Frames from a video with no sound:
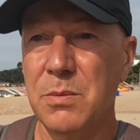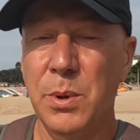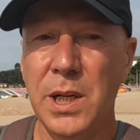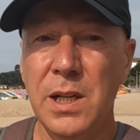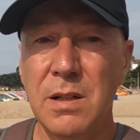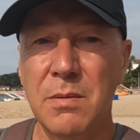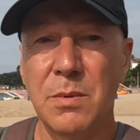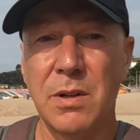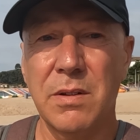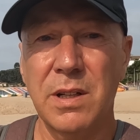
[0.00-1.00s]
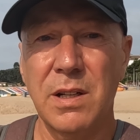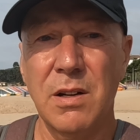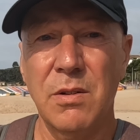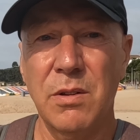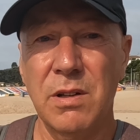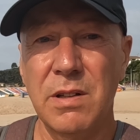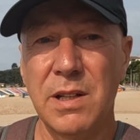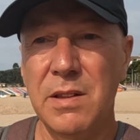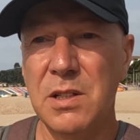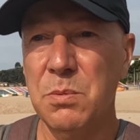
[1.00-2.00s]
weed and one thing and another, and
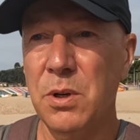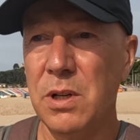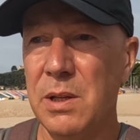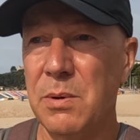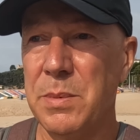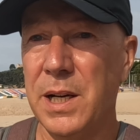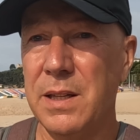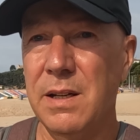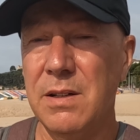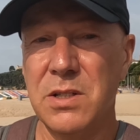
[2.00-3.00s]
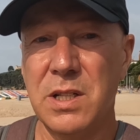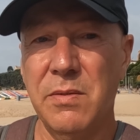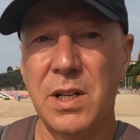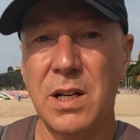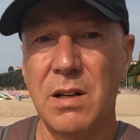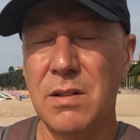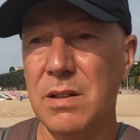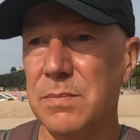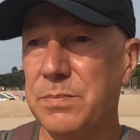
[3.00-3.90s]
then this morning they were back there at 7 o'clock.